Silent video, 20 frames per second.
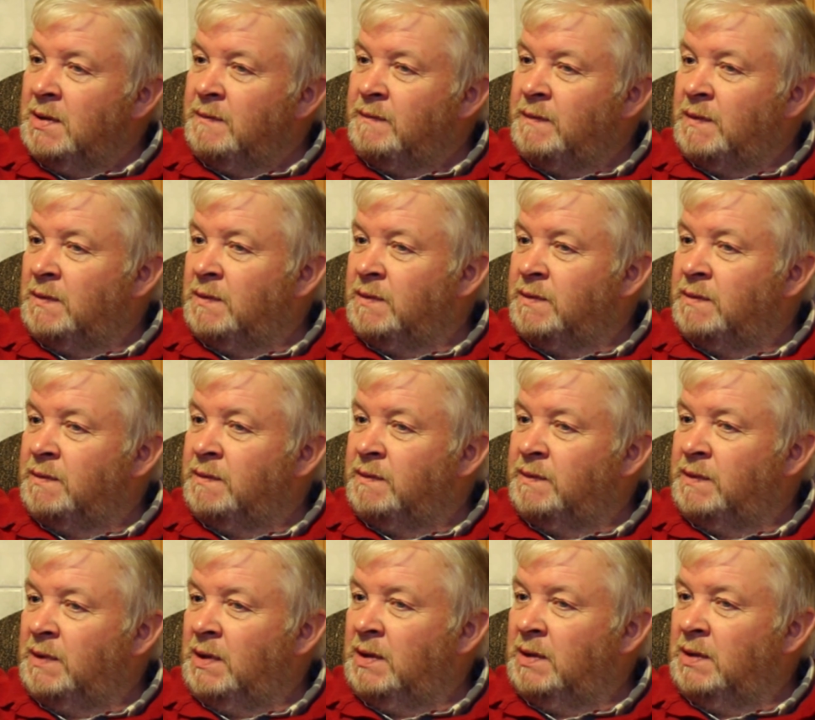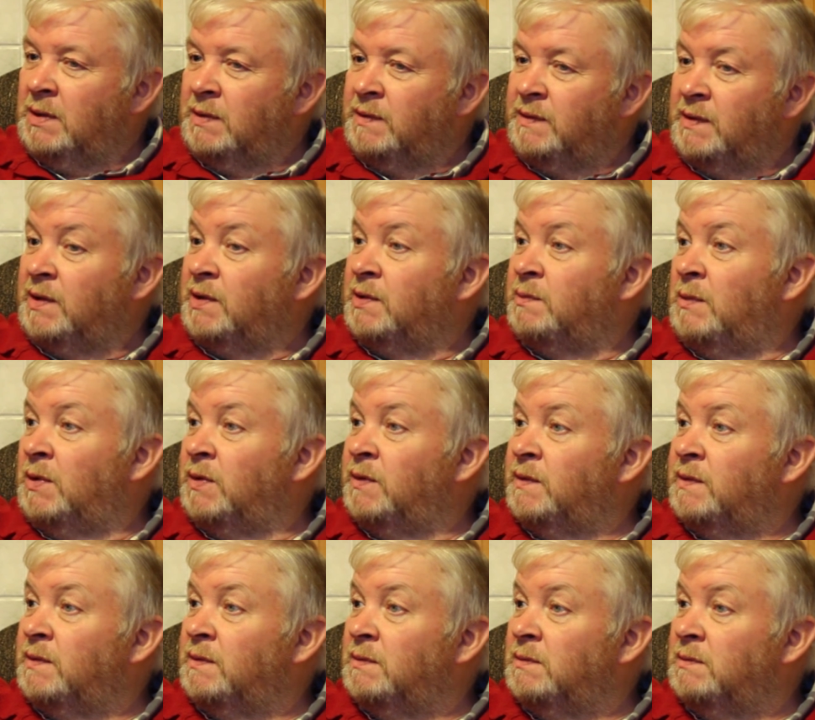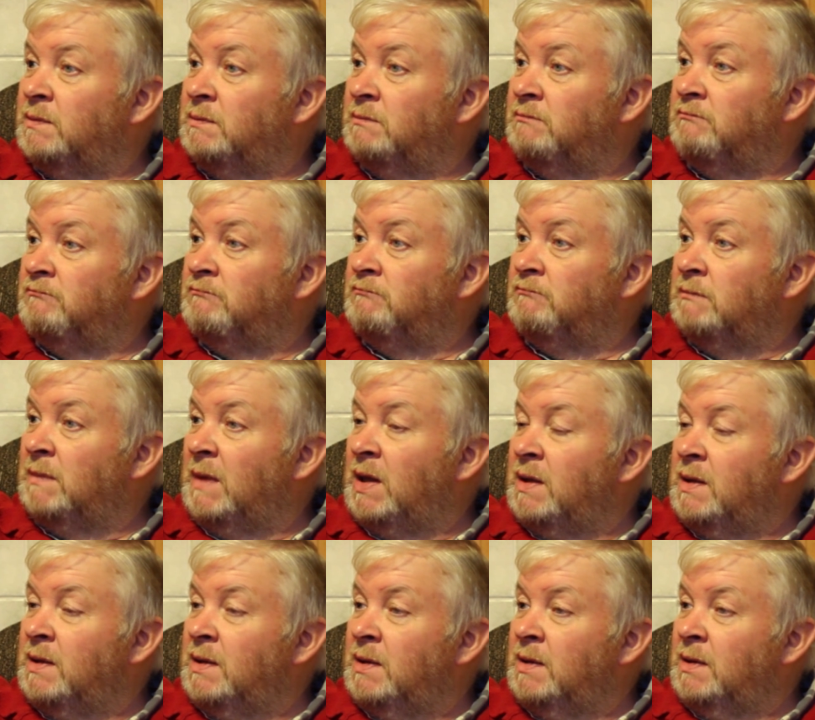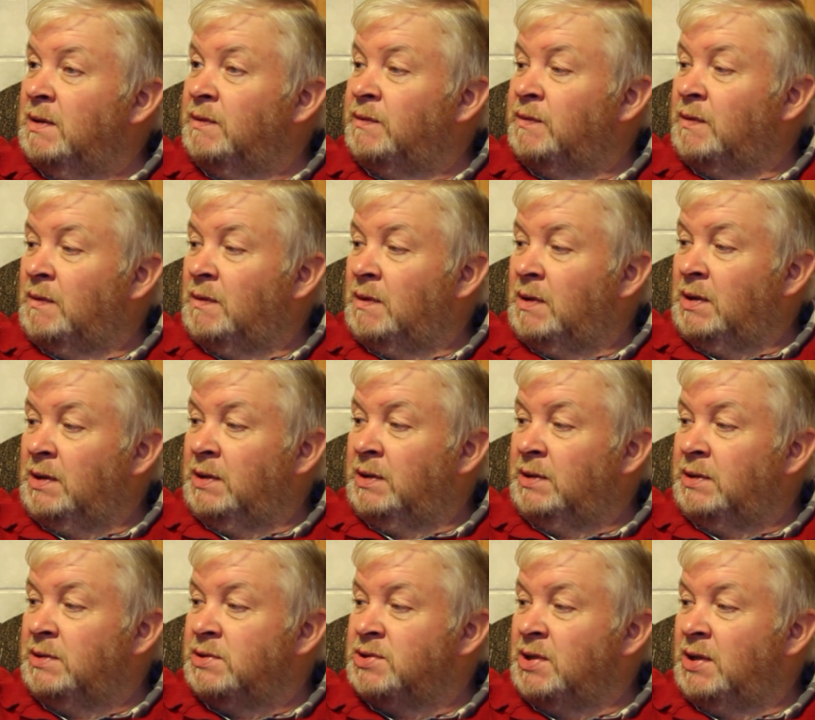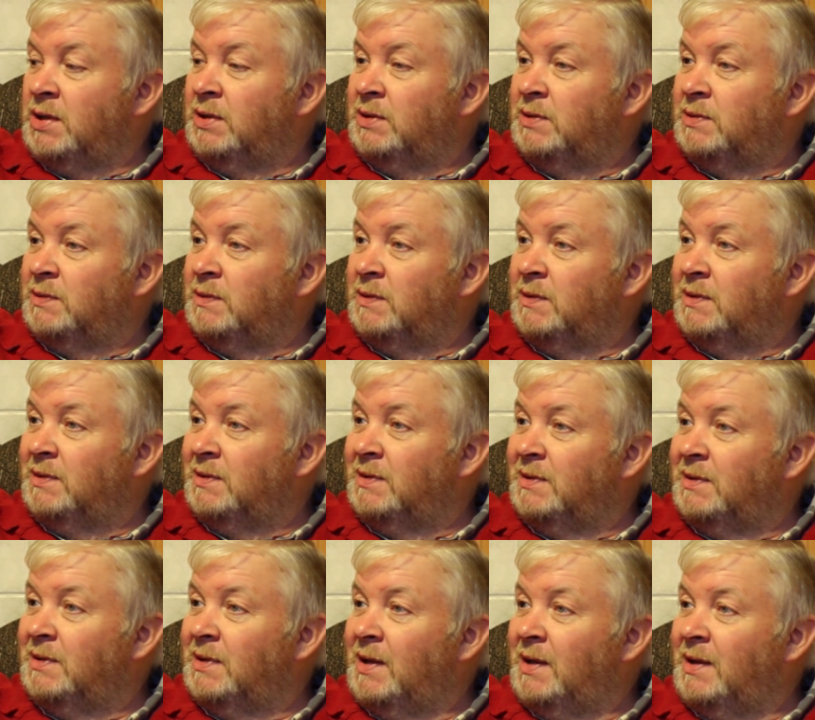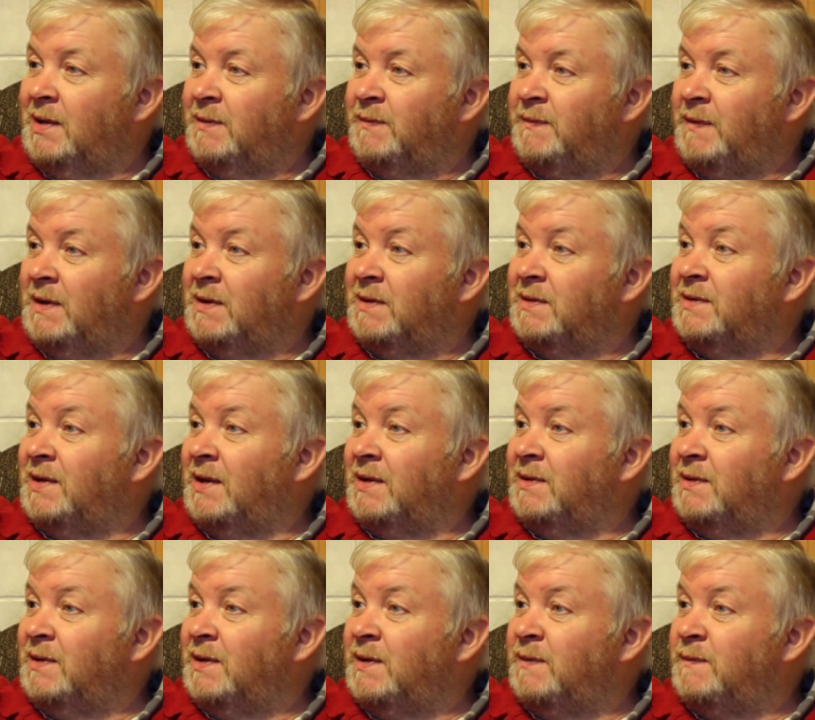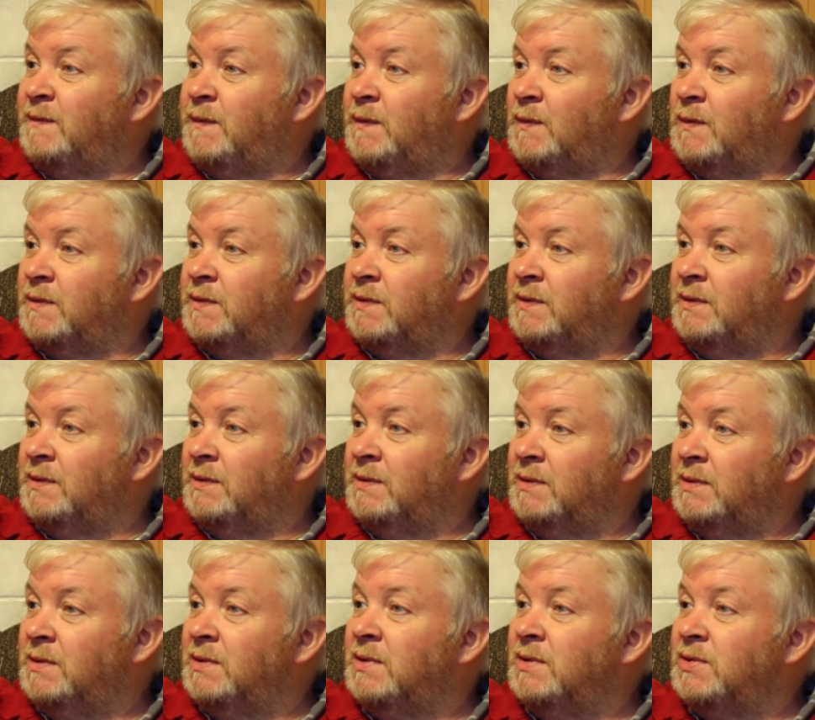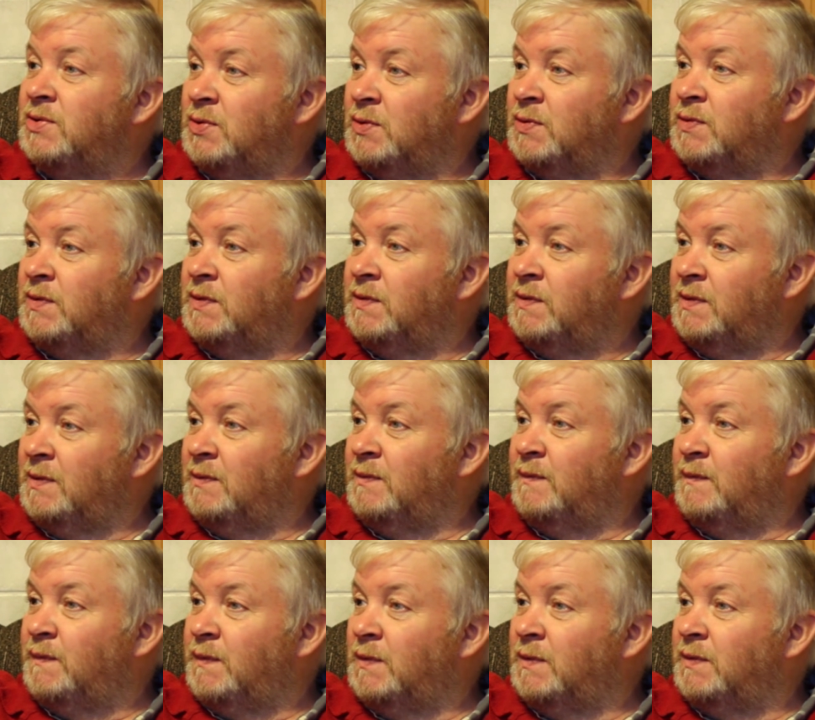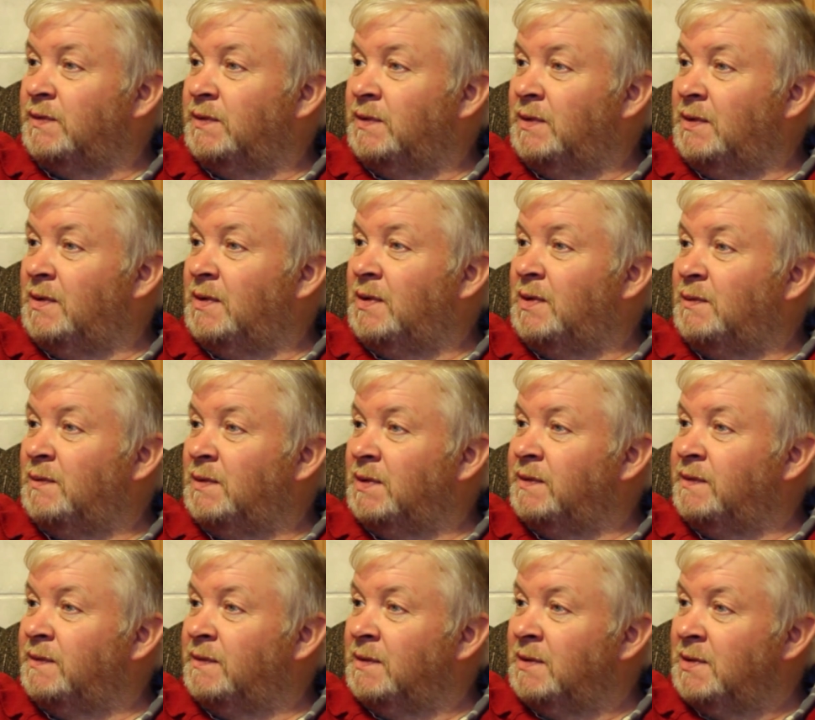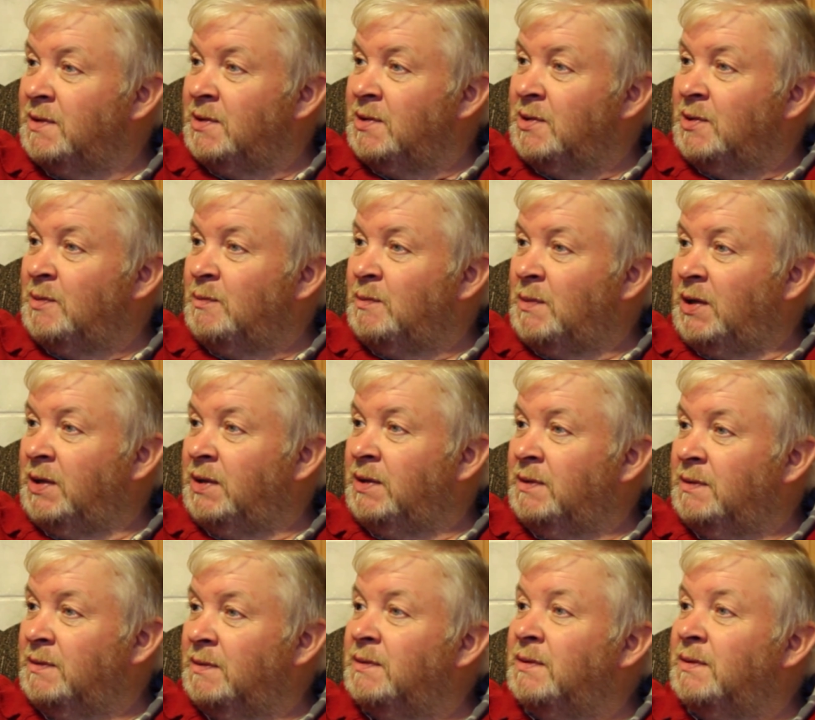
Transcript: for 6 months. So I felt that enforcing justice or enforcing the law was going